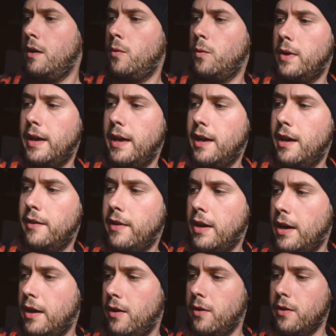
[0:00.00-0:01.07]
We have
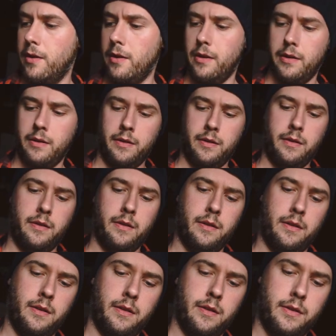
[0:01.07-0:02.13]
our
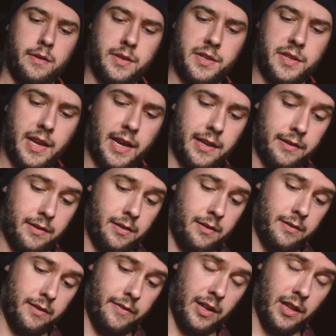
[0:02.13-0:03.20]
second
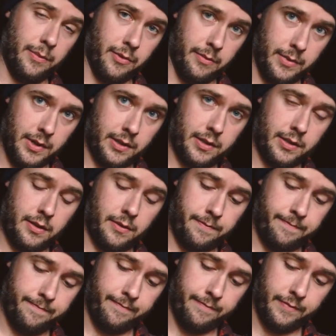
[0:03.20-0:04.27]
developer mixed.
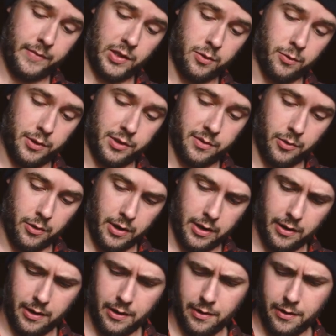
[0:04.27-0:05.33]
Squeeze some more
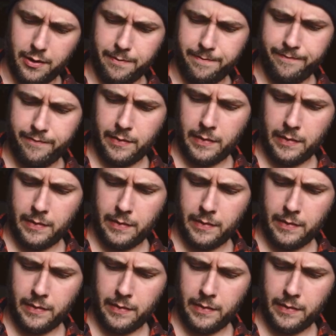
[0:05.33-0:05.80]
air out of them.